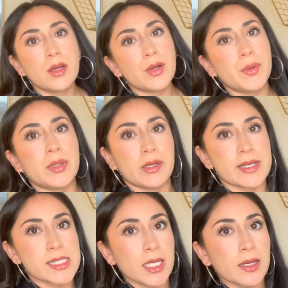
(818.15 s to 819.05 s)
What do you guys
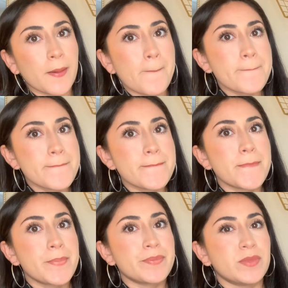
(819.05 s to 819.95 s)
think?
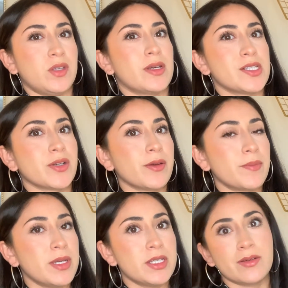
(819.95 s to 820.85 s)
Do you guys agree with
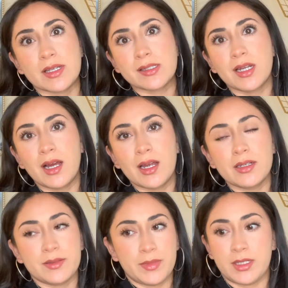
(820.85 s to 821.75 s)
me? Do you guys not? I
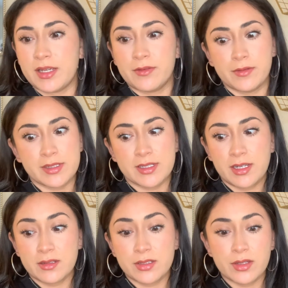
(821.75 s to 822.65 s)
mean, everyone's
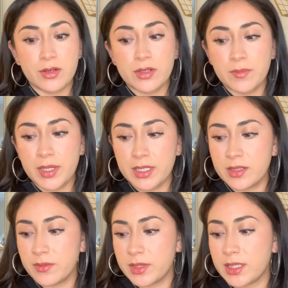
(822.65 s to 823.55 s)
entitled to their own opinion
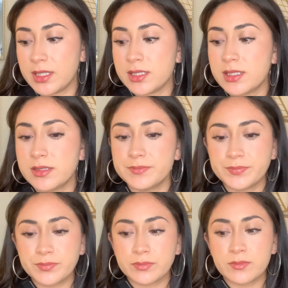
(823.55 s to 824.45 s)
with this.
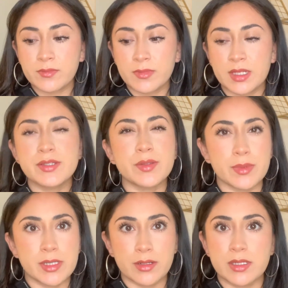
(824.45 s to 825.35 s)
Super
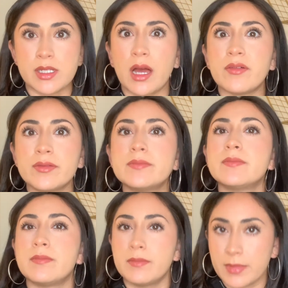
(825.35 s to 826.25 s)
serious stuff.
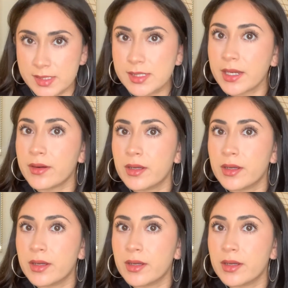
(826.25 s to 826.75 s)
Mascara.